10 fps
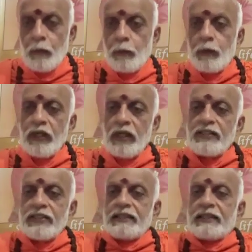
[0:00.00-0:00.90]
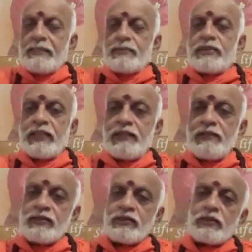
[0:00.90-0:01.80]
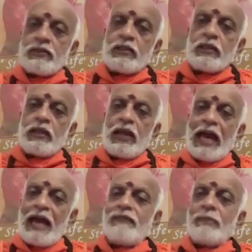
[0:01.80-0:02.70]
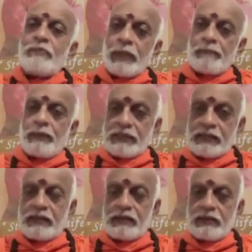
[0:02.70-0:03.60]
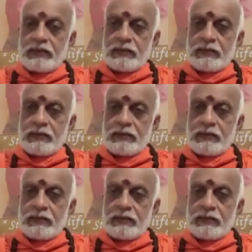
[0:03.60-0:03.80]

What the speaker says: Words in themselves have a purpose.